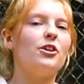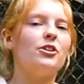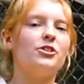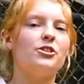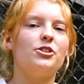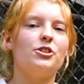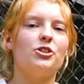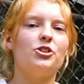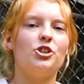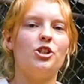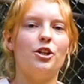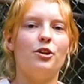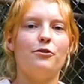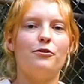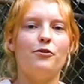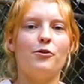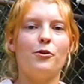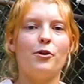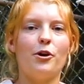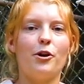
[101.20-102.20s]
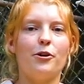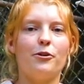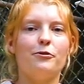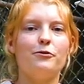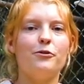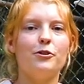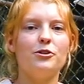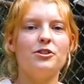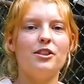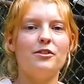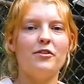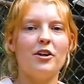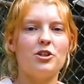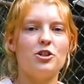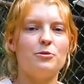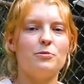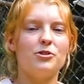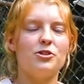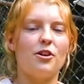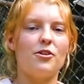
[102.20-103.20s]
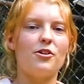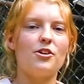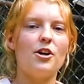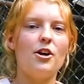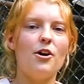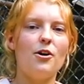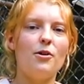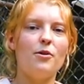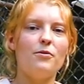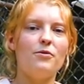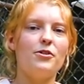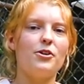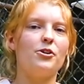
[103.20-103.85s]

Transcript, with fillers: are searching for fruits and vegetables on their own.